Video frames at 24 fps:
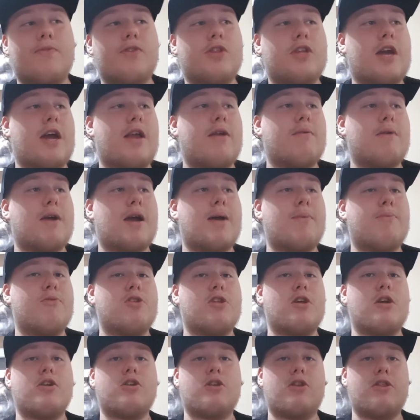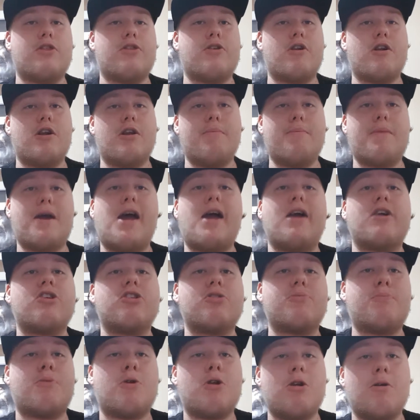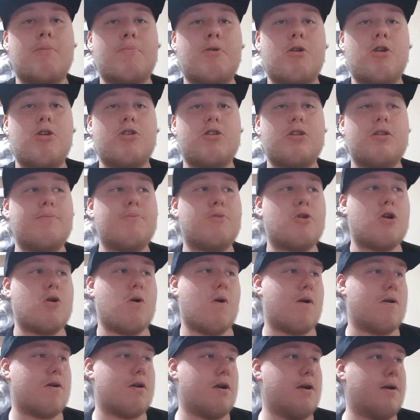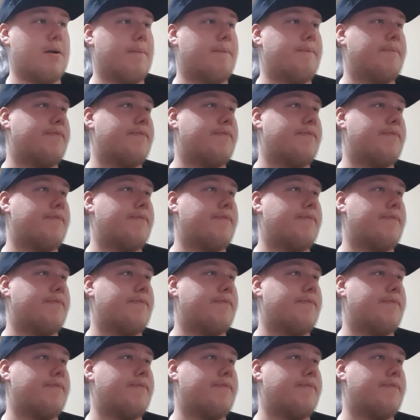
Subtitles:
10 wraps, 30 max per person per order.